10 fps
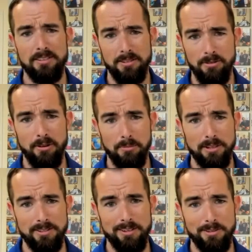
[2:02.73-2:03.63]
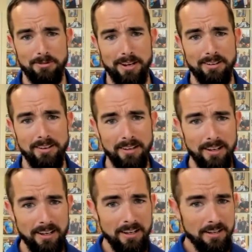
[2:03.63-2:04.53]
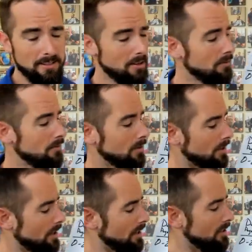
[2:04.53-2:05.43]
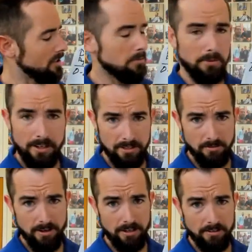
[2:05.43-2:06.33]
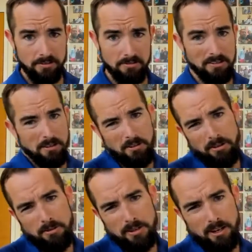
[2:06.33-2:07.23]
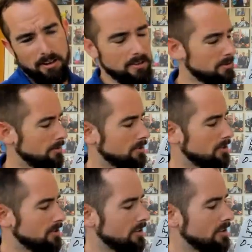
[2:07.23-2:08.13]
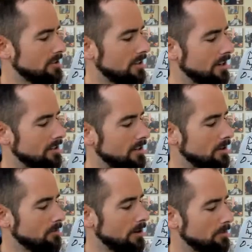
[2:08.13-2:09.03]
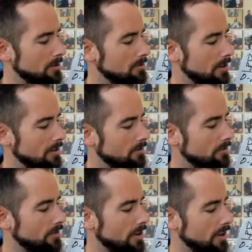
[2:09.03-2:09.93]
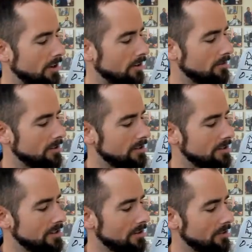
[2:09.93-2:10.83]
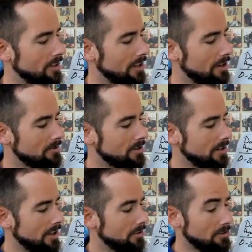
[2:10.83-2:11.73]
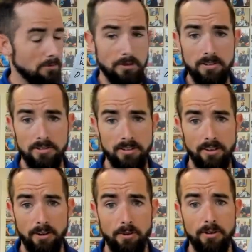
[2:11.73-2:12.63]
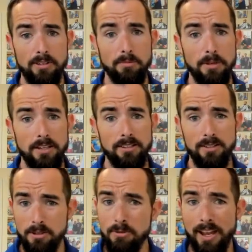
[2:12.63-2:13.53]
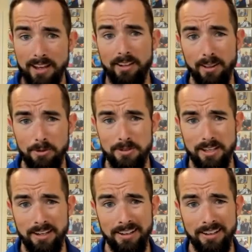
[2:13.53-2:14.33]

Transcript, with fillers: of doing business, right? So in this price range, your closing cost, we're just going to say, is anywhere between five to seven thousand dollars, which is going to be due at closing.